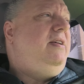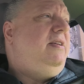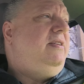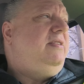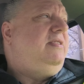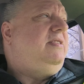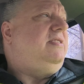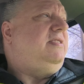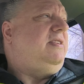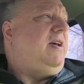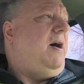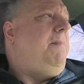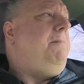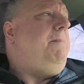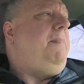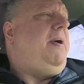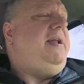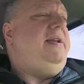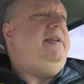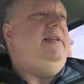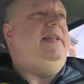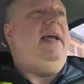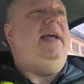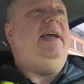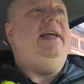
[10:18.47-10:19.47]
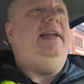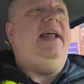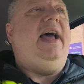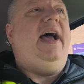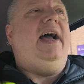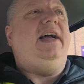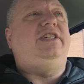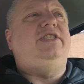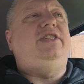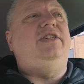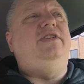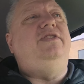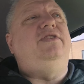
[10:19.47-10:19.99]
some mundane
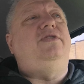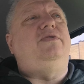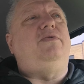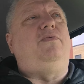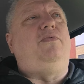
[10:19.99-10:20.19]
actions,